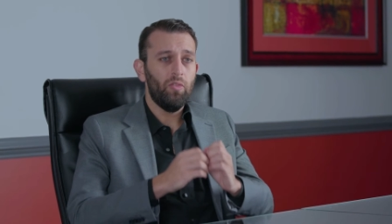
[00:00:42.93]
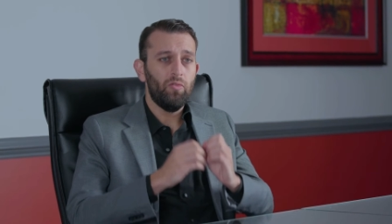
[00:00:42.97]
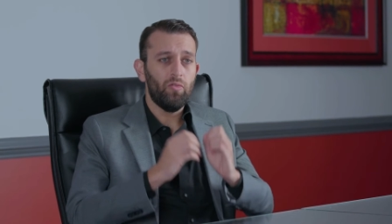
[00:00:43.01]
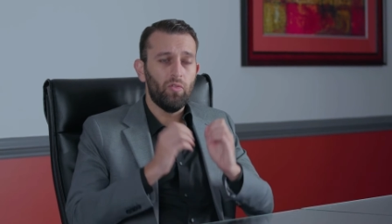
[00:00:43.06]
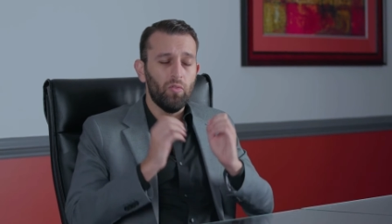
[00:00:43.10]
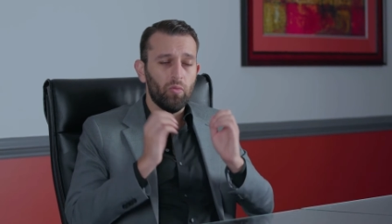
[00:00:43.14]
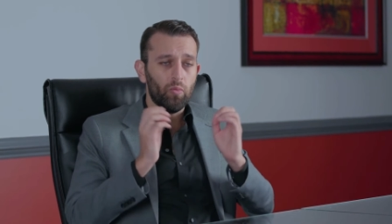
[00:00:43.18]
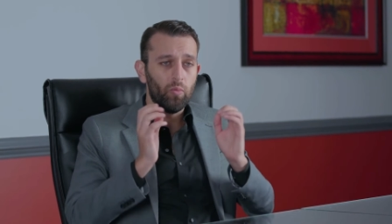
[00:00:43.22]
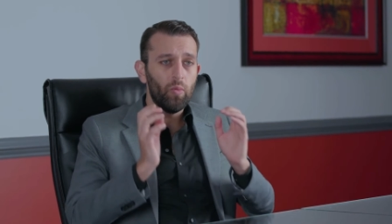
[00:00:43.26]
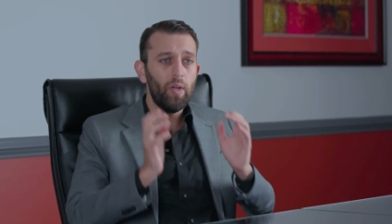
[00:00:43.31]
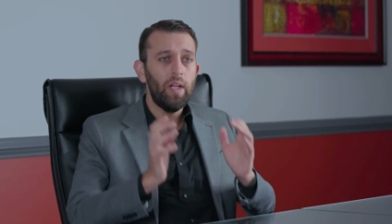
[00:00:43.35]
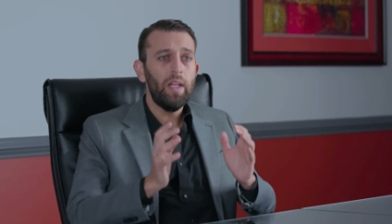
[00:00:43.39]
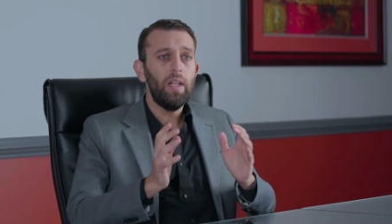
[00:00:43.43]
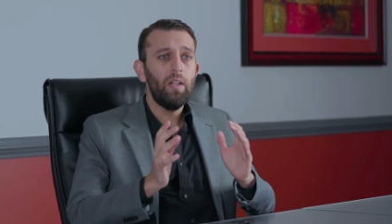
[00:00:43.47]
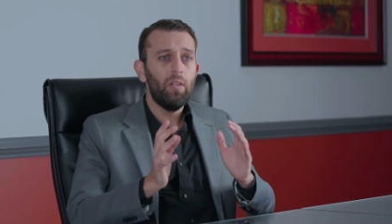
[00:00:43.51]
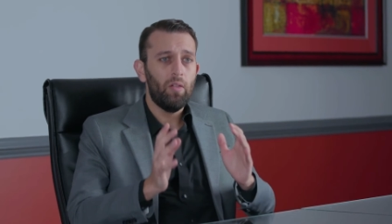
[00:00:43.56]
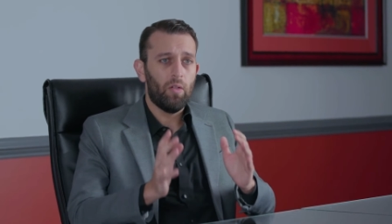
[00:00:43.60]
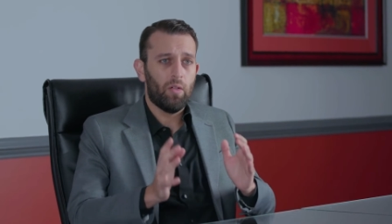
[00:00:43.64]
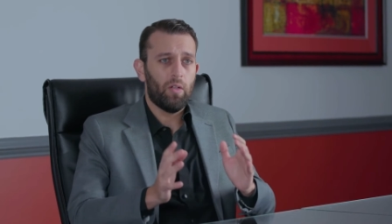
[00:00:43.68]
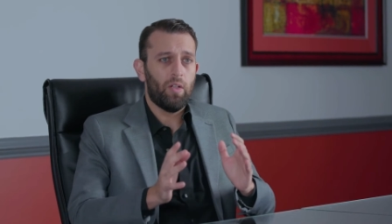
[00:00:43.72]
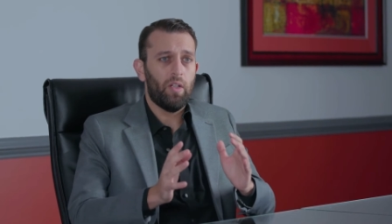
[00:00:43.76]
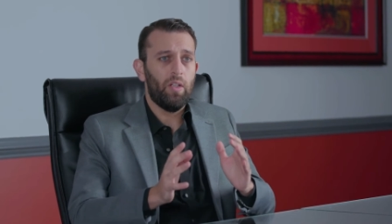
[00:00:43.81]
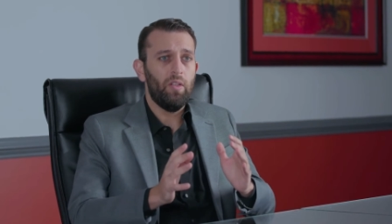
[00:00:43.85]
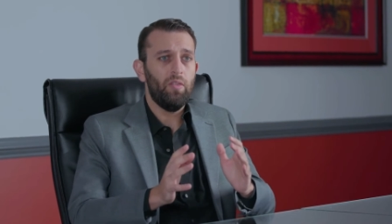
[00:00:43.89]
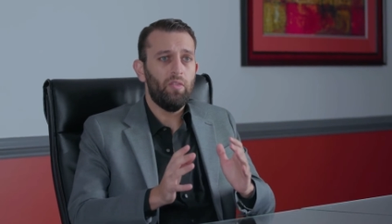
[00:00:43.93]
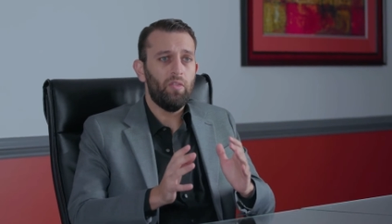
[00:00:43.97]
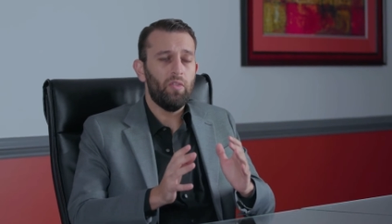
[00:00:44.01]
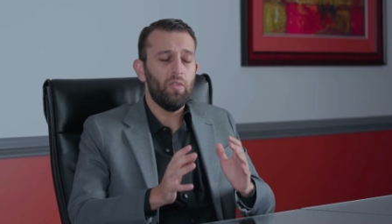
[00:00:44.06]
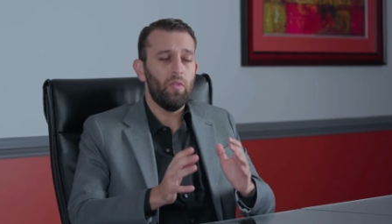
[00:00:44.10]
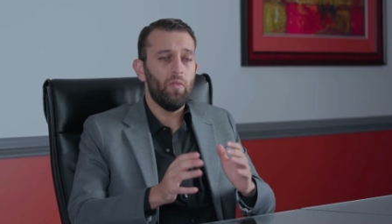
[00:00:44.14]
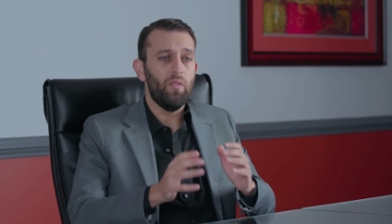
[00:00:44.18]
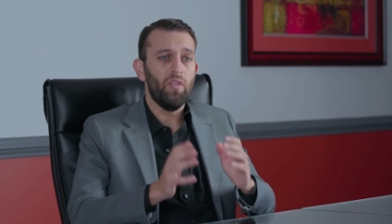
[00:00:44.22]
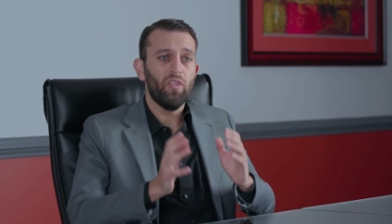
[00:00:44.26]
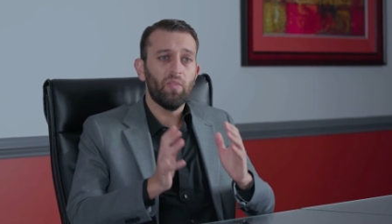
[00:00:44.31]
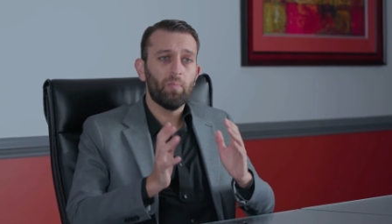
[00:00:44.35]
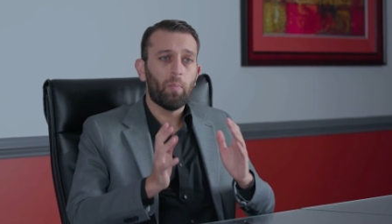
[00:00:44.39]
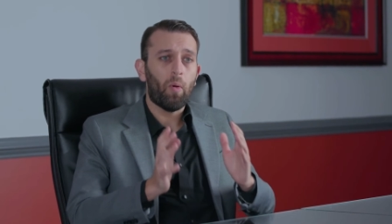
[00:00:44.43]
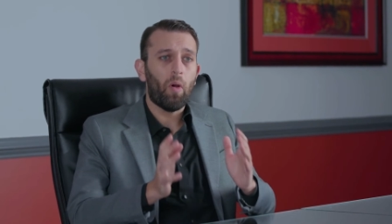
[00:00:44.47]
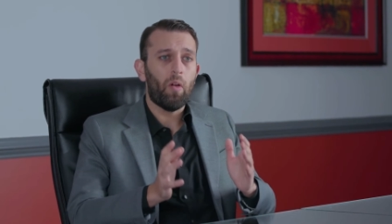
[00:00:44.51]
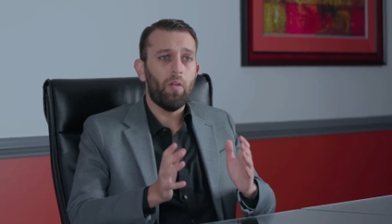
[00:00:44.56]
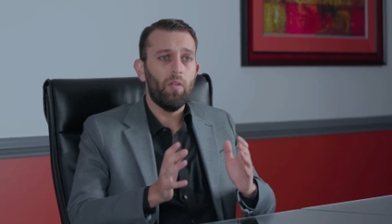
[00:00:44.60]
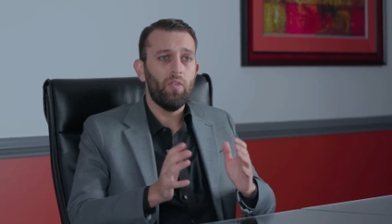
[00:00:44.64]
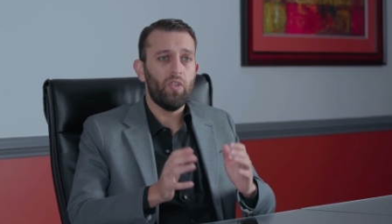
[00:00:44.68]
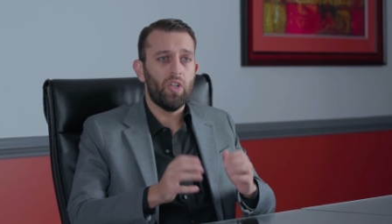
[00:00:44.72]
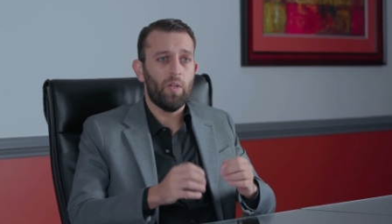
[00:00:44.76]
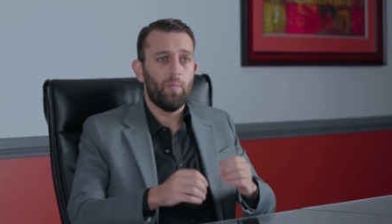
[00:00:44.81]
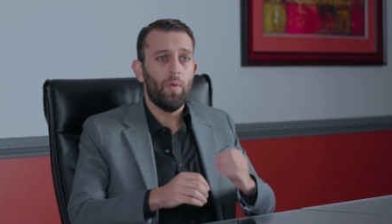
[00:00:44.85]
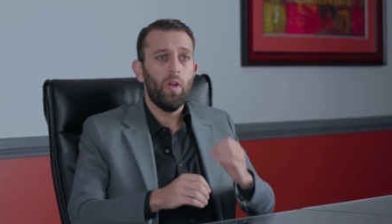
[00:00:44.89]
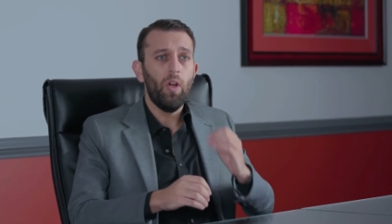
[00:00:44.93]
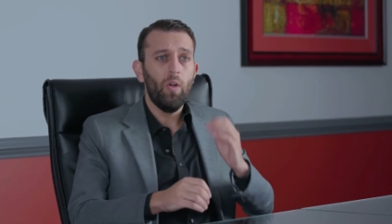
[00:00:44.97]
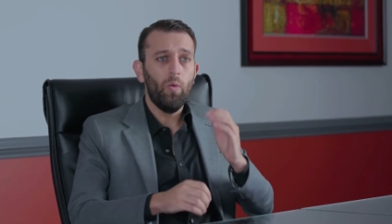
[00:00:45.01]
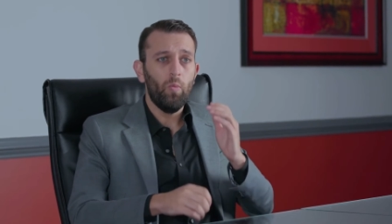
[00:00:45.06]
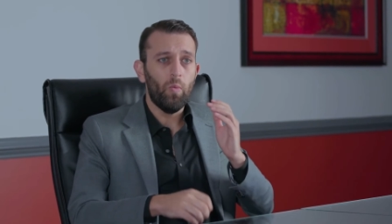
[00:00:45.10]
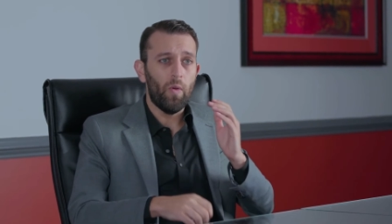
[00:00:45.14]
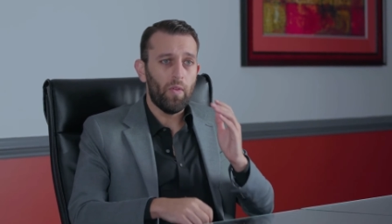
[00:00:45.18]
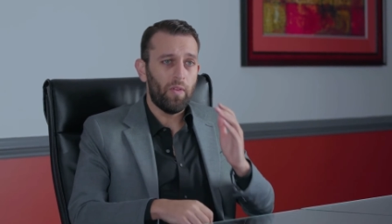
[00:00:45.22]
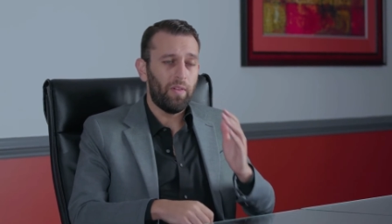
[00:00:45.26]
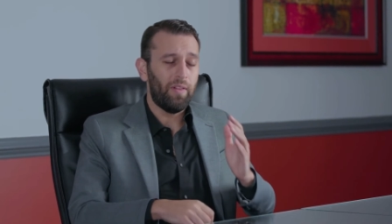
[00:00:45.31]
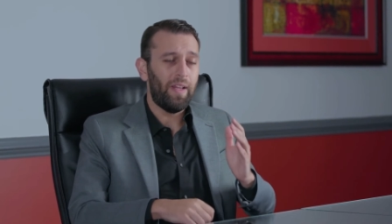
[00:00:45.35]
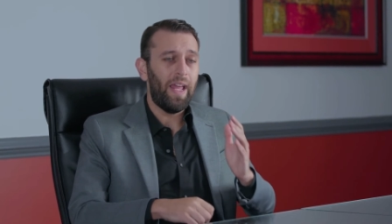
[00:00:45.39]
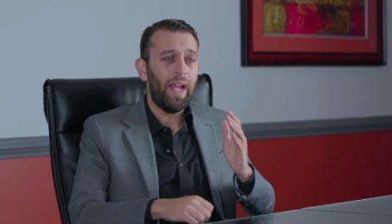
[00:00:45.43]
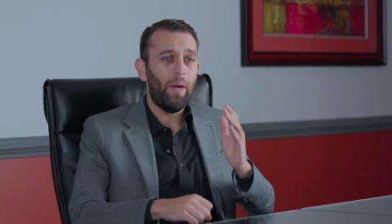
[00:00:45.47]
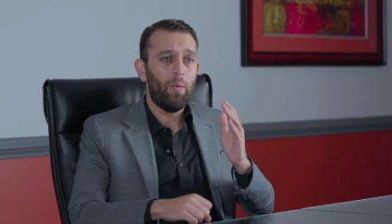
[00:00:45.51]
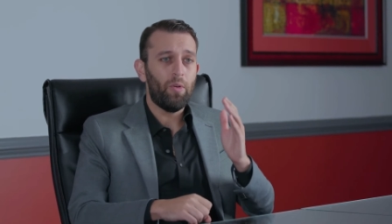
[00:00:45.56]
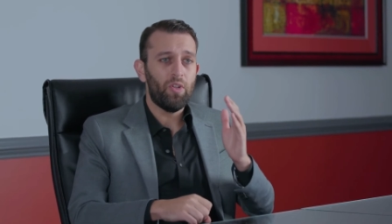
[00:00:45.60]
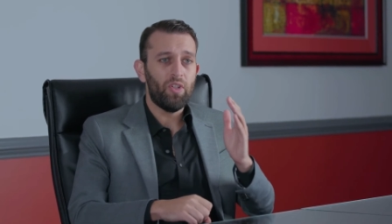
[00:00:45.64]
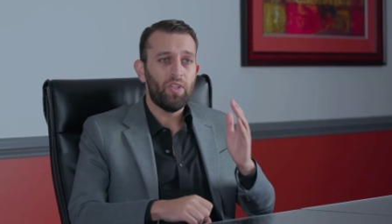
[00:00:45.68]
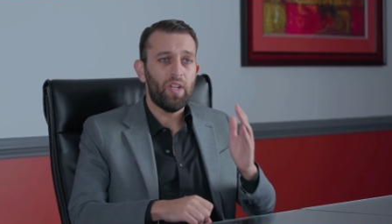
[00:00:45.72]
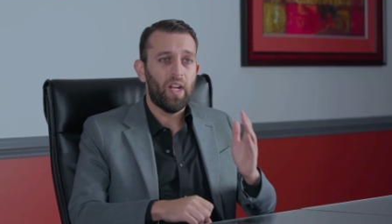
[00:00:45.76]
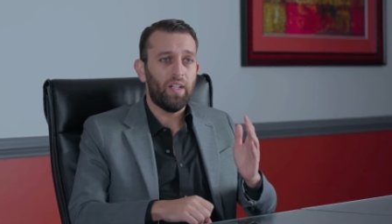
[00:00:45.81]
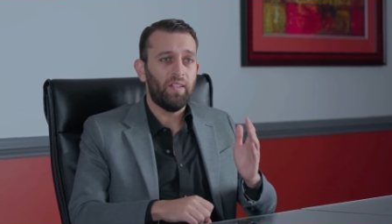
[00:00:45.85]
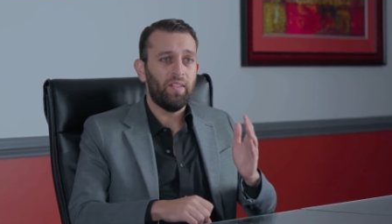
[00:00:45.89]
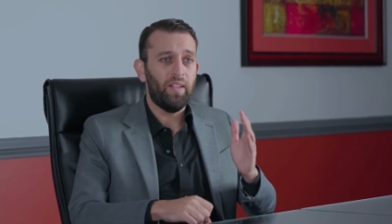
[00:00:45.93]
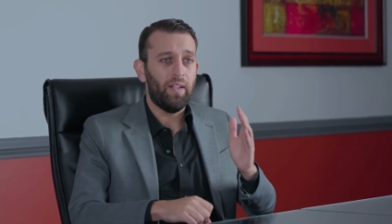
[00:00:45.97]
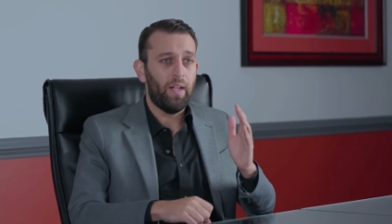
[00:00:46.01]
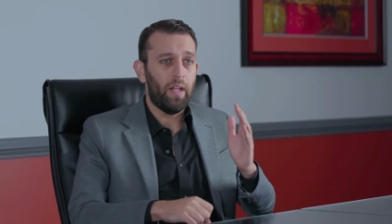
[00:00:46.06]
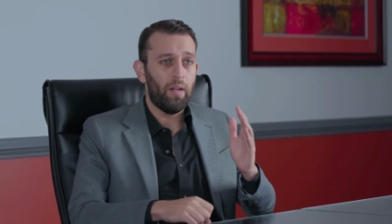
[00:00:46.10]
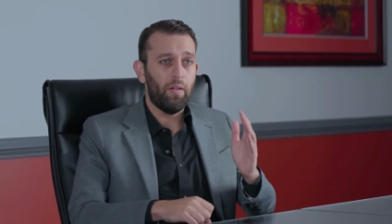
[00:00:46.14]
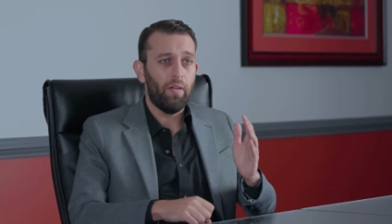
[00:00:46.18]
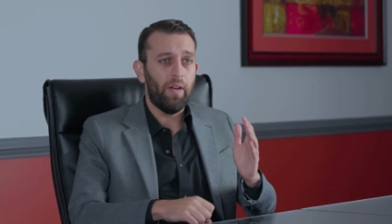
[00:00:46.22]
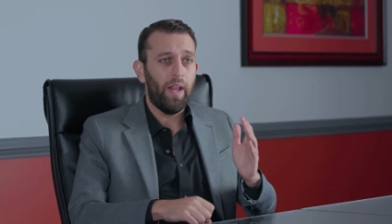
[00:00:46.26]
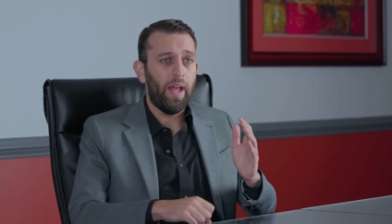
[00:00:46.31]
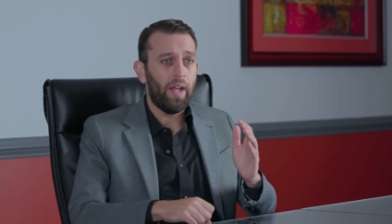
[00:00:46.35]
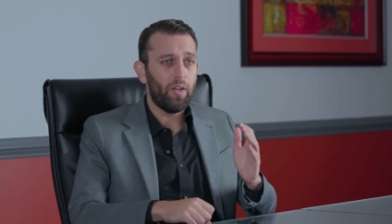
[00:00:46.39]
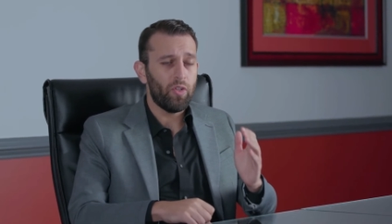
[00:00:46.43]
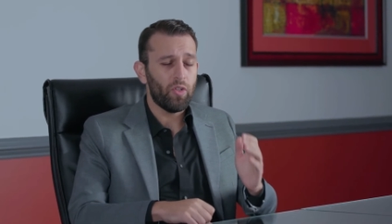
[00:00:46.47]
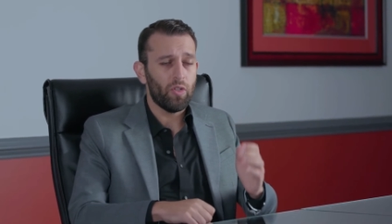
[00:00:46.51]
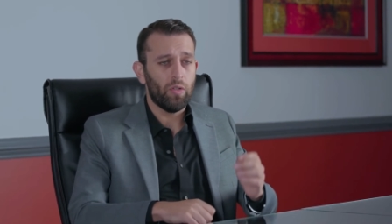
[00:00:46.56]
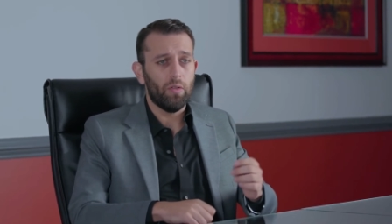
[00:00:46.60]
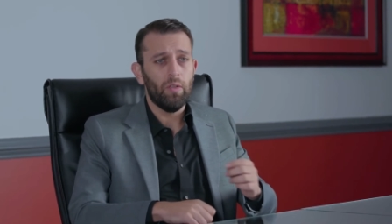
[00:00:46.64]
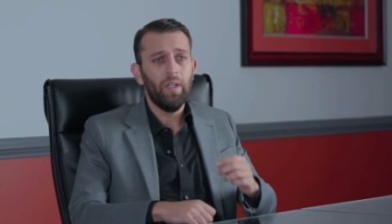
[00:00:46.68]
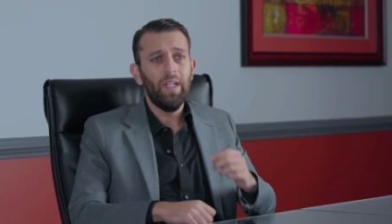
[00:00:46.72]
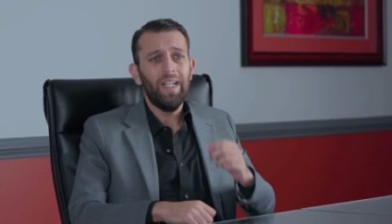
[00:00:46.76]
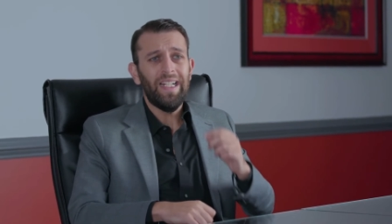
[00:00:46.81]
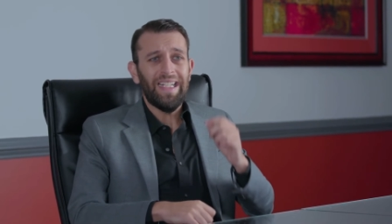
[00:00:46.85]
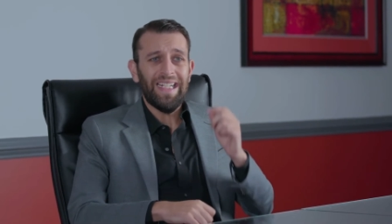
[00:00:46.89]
to really look into this partnership with Language Testing International,